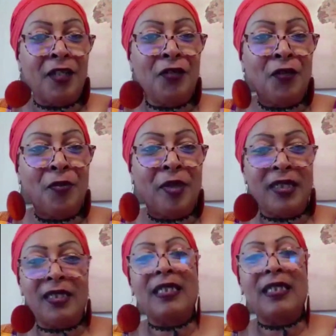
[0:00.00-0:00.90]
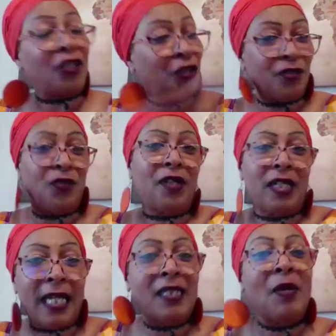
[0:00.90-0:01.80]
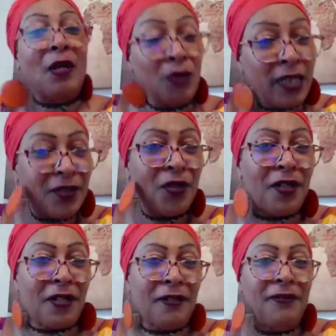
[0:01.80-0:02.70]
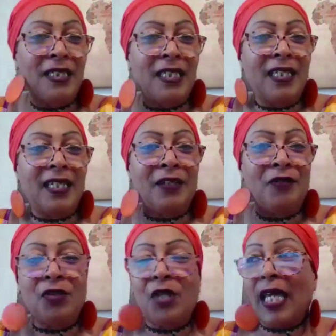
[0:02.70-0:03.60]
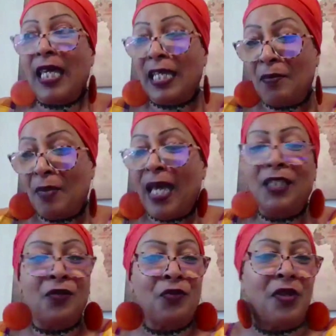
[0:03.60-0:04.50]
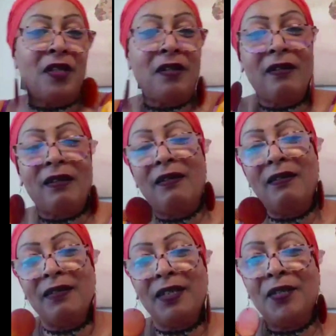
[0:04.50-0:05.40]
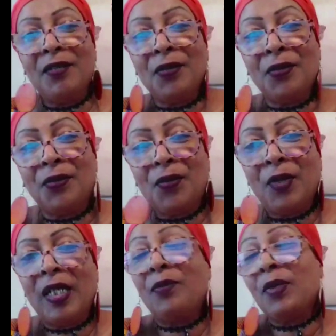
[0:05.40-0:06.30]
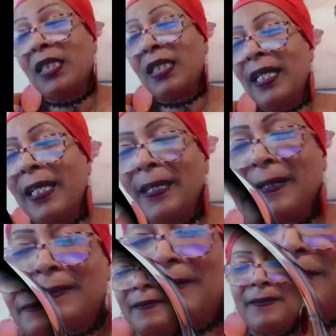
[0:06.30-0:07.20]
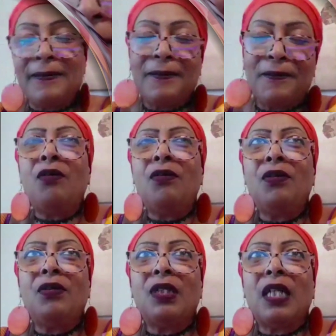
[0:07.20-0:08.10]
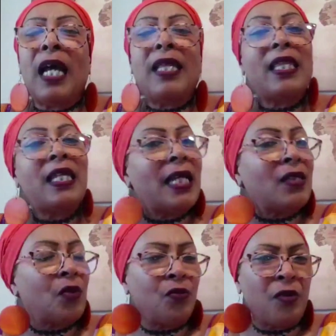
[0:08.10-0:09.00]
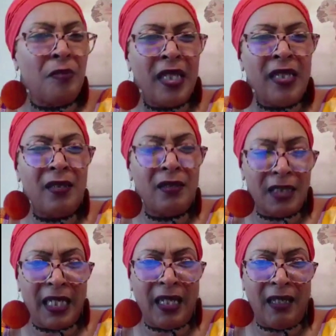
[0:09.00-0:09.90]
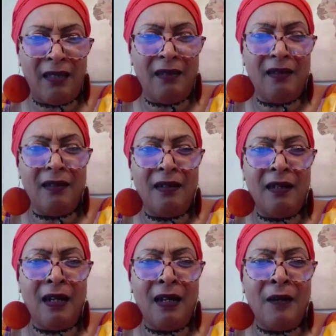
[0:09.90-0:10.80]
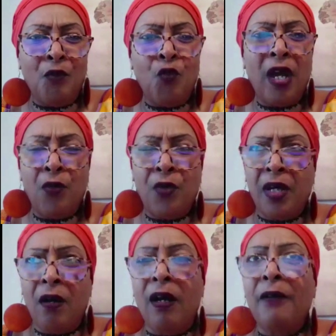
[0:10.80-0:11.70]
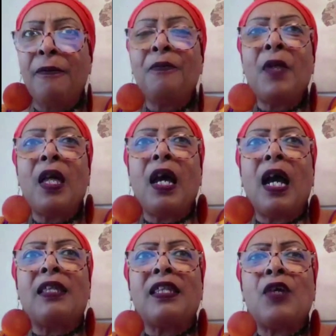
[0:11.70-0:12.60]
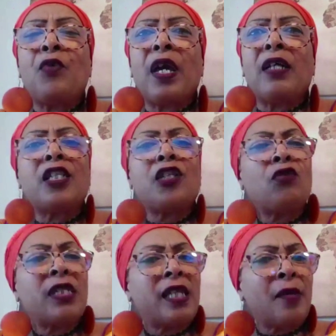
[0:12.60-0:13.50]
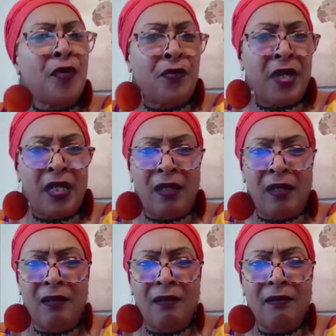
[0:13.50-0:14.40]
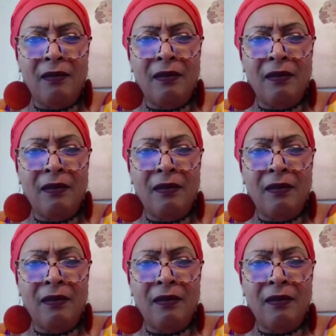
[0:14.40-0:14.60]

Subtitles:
you know, but that's your daughter. That's my only daughter, you know, so I can imagine with her, you know, what it was like. So I think that's what we miss today, where we are. I think we are so separated,